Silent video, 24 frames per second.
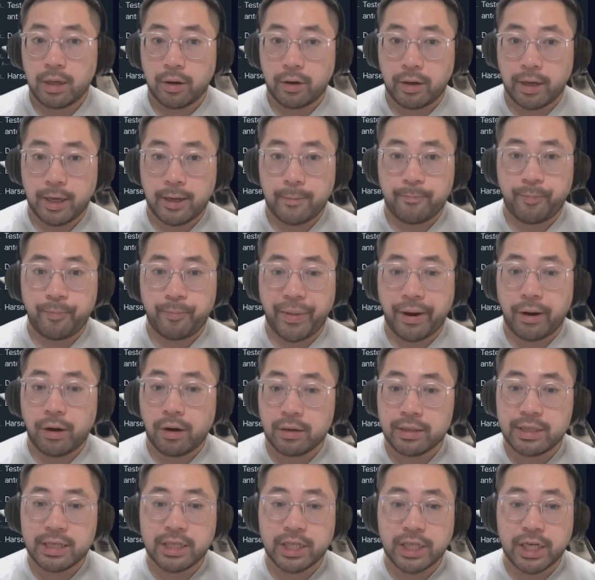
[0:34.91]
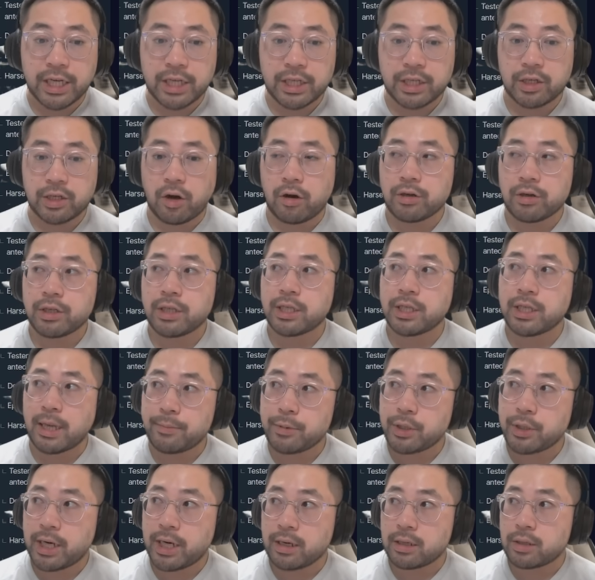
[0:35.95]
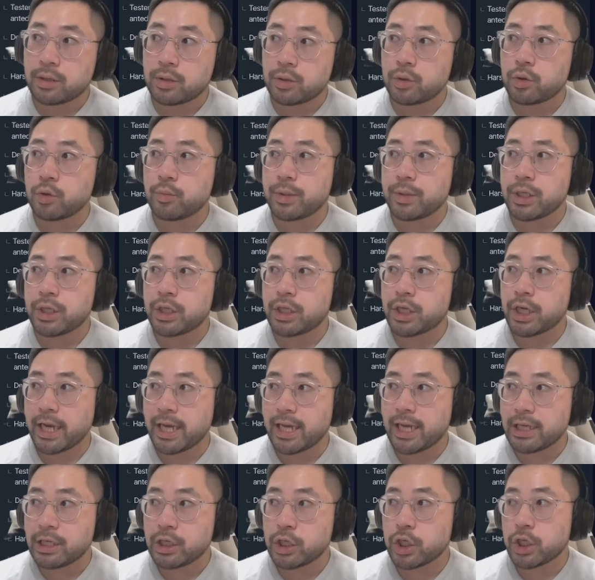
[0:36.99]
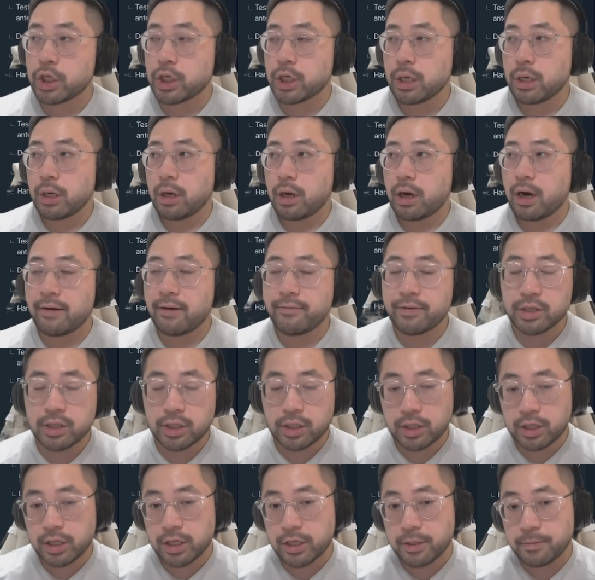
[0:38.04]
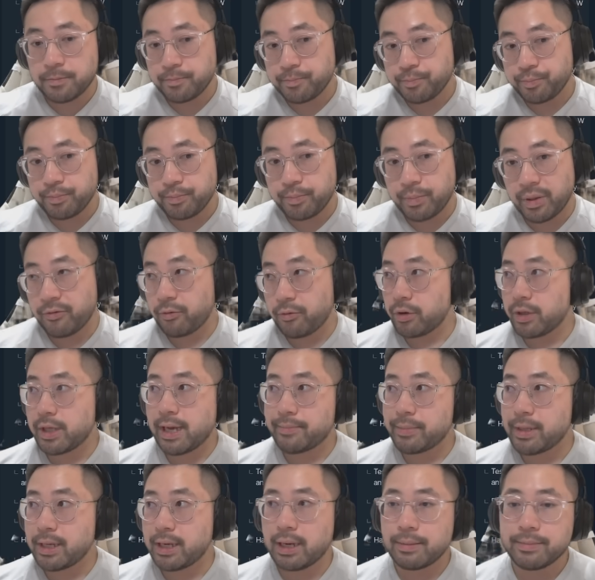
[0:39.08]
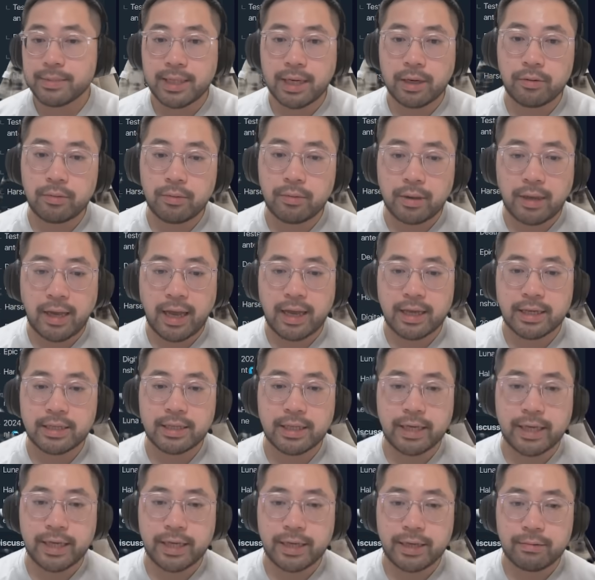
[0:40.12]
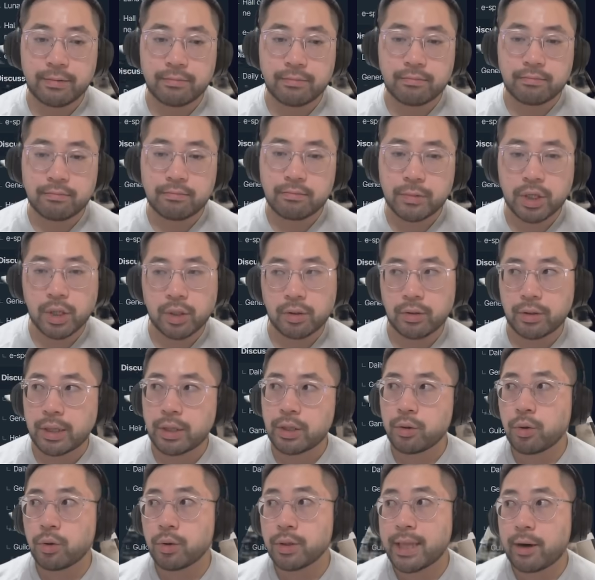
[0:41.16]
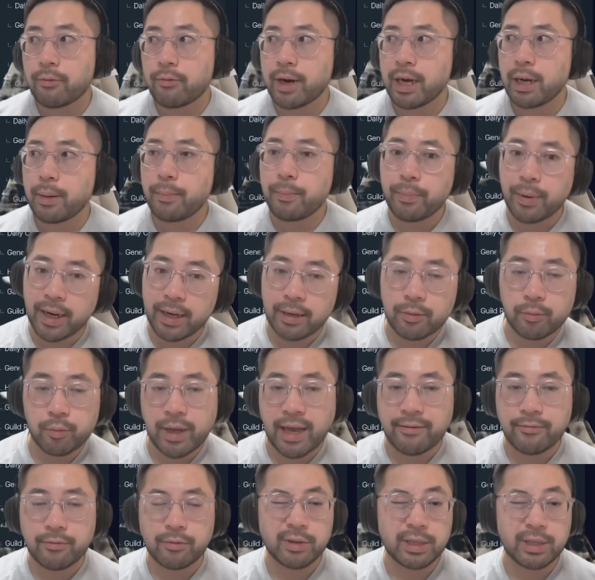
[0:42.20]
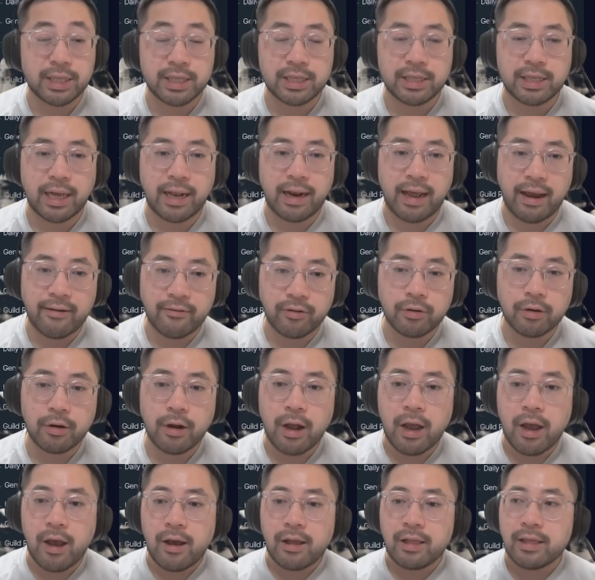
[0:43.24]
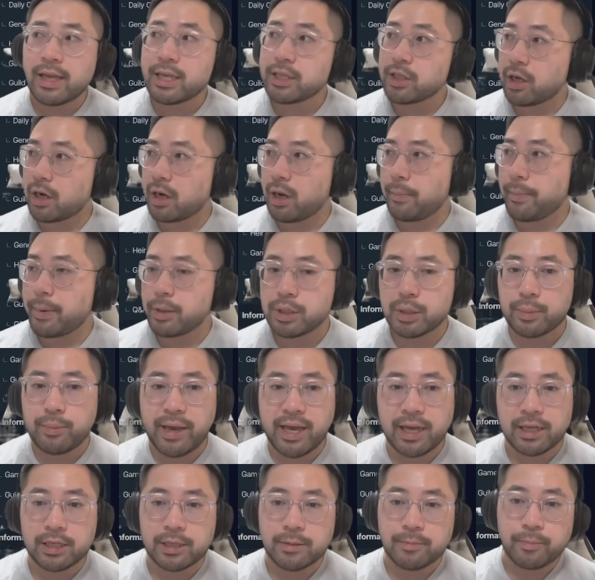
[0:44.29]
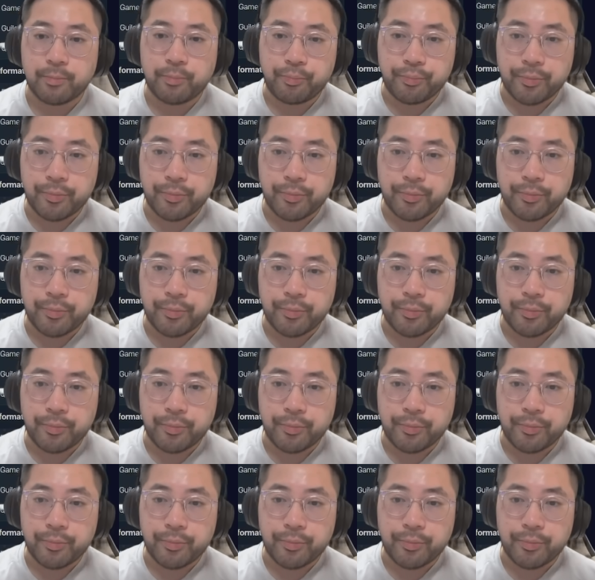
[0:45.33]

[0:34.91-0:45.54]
Okay, now all these changes are subject to be changed, obviously, before the update comes out, as they do hold that right, but we haven't really seen that ever. Let's talk about Spez.